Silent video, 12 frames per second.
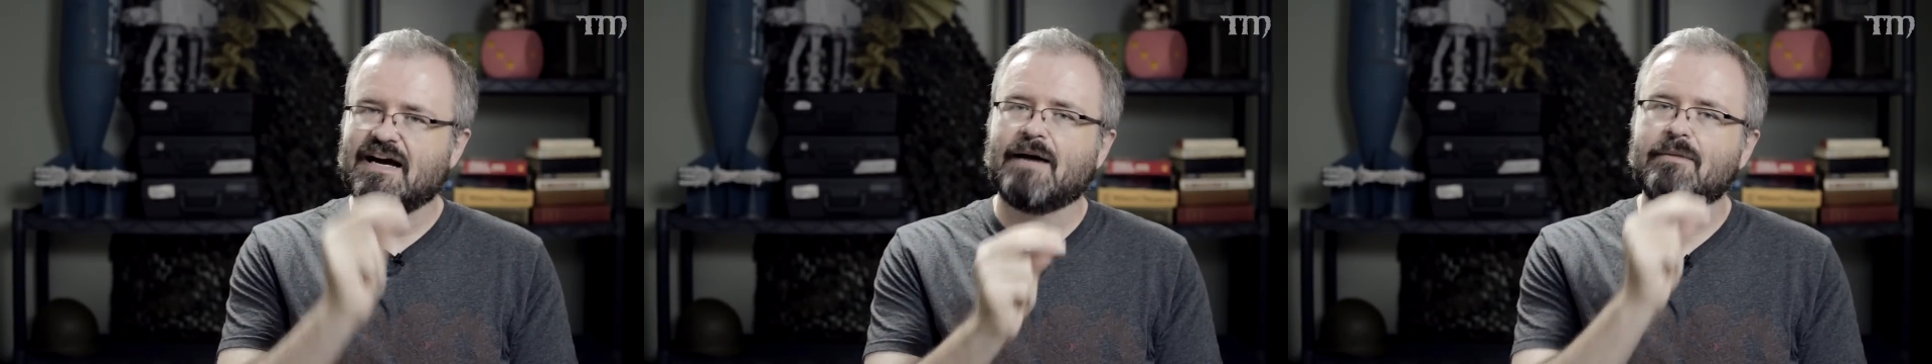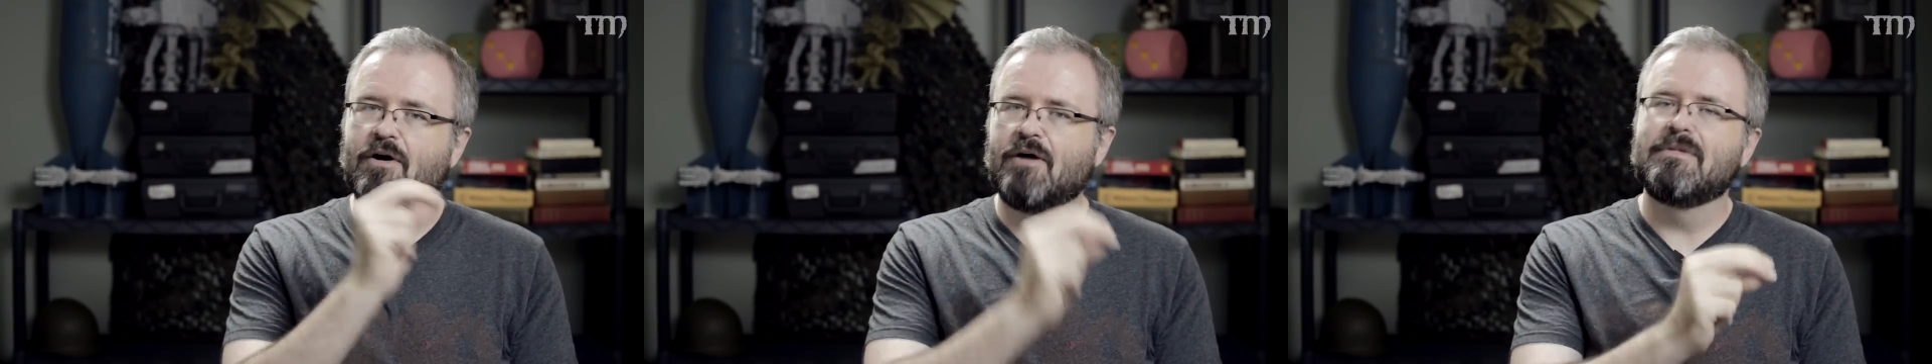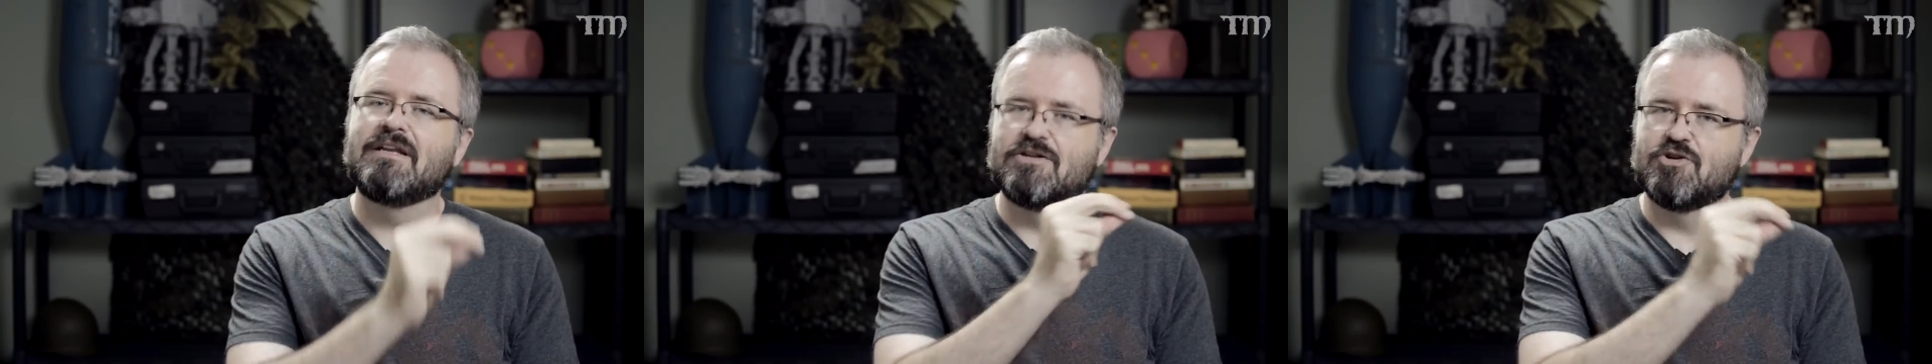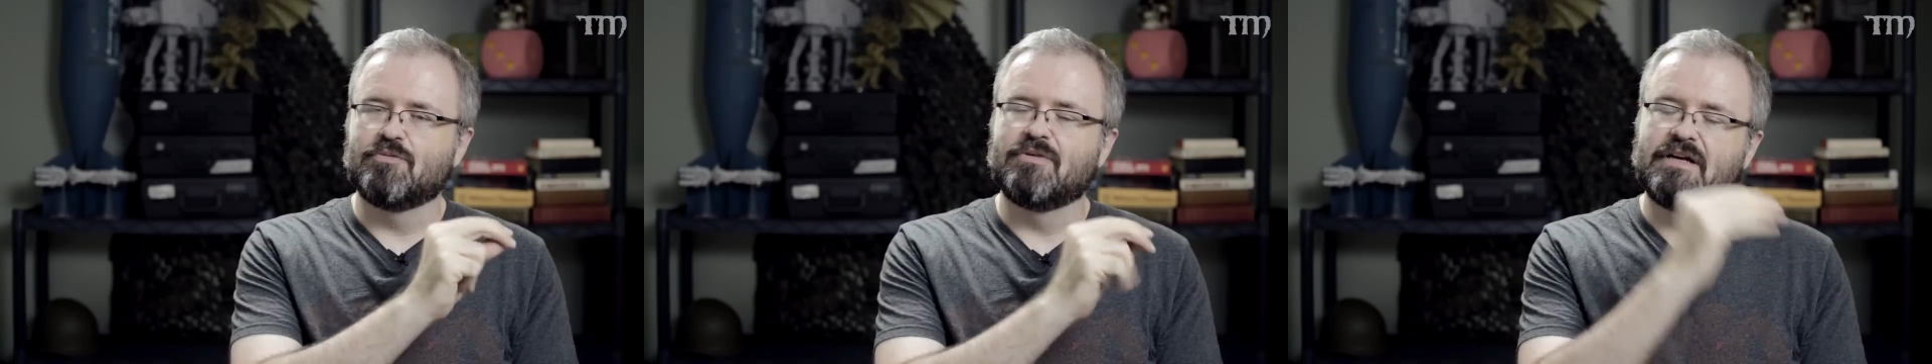I'm a
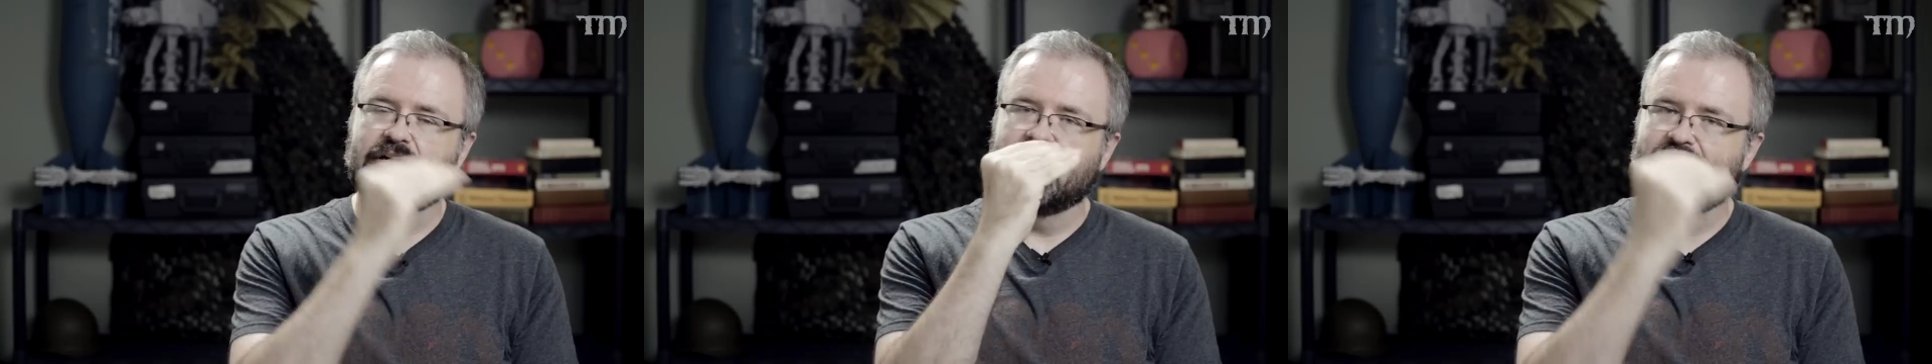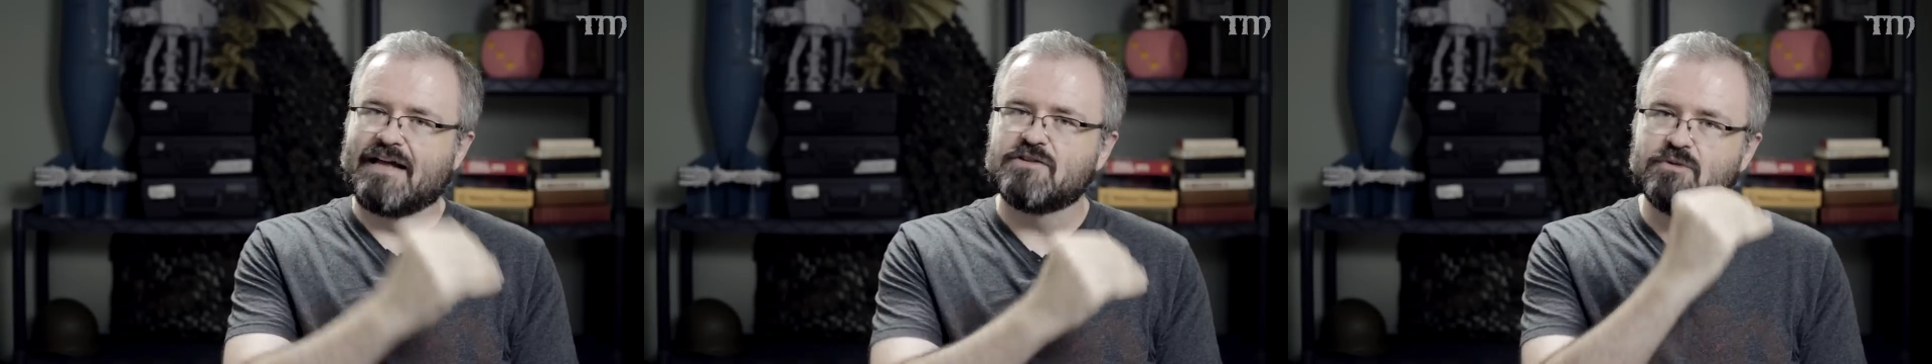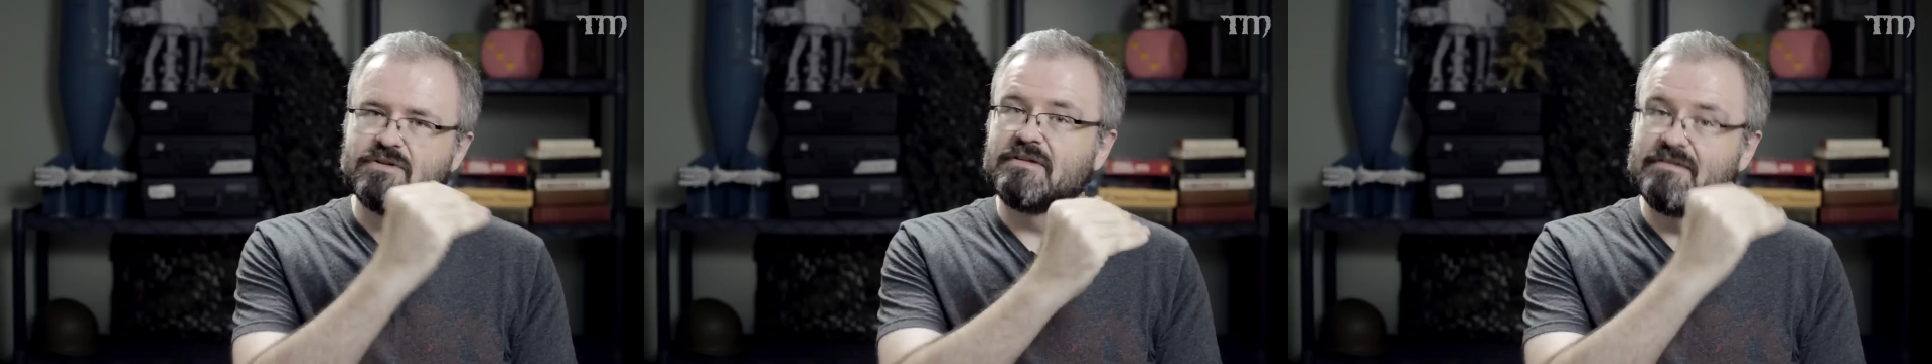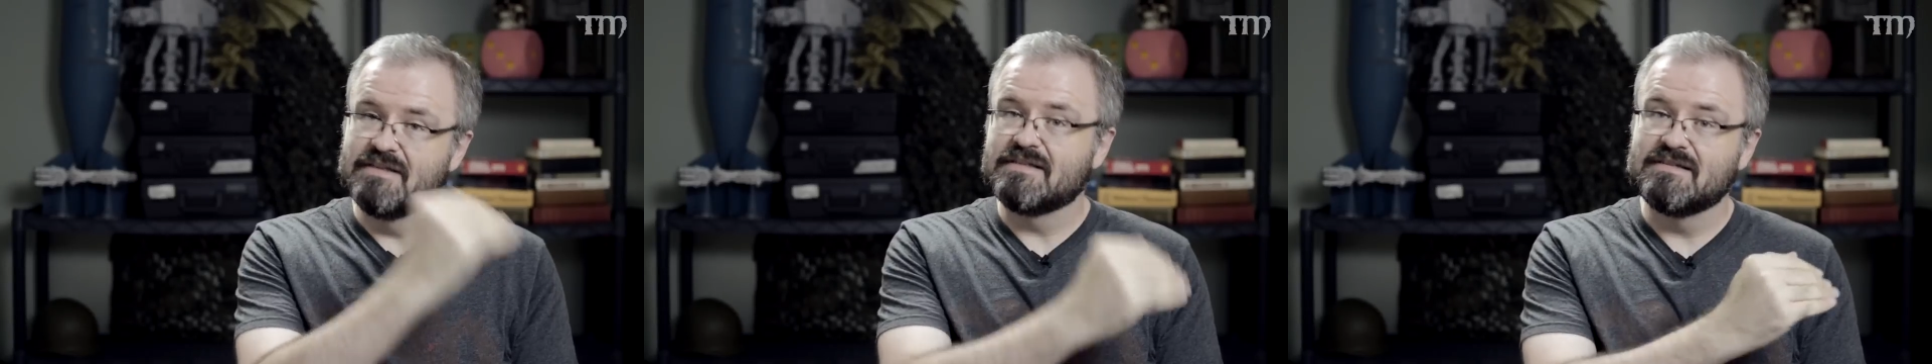miniature player, and that's what
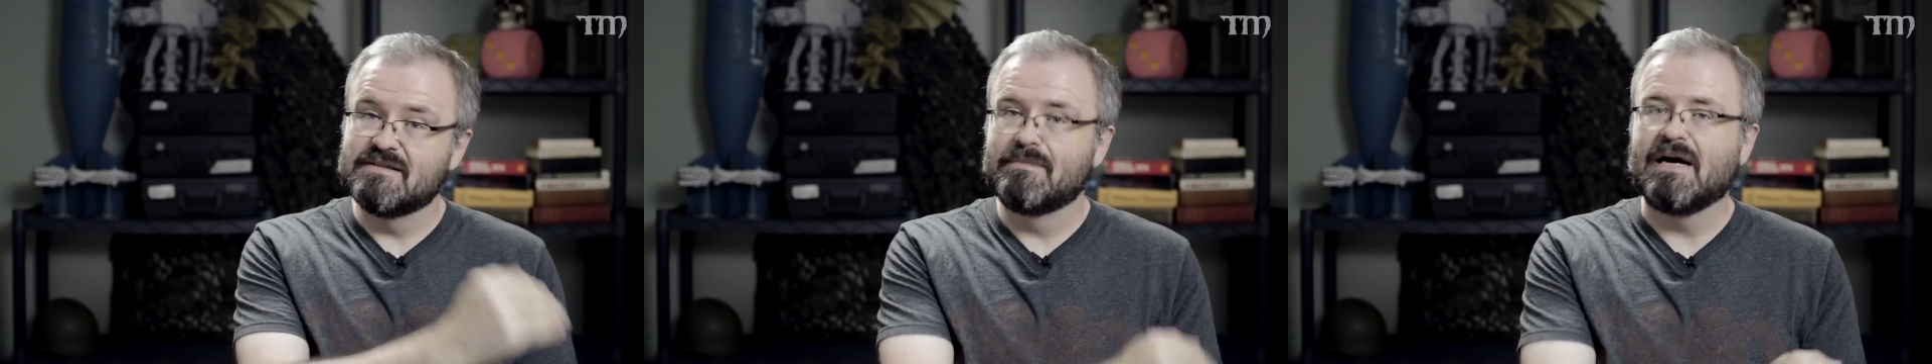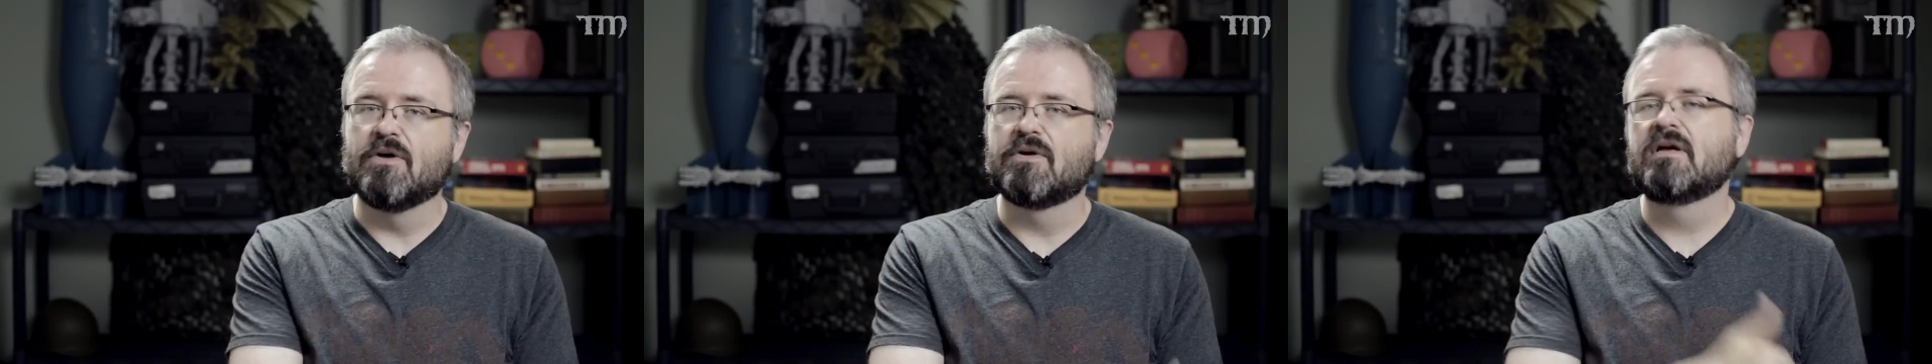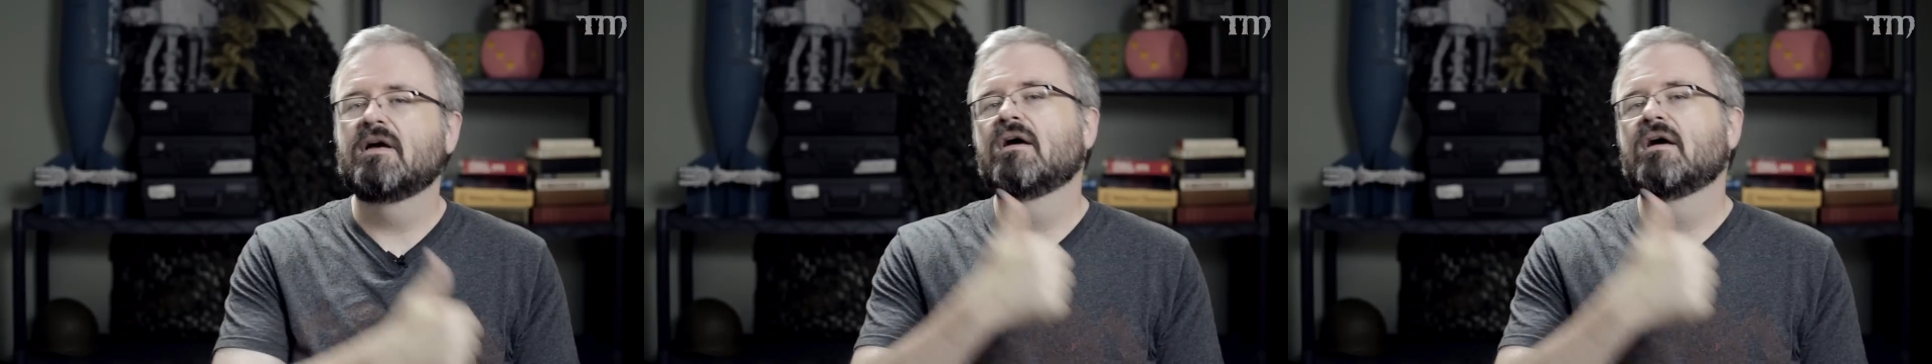this is about.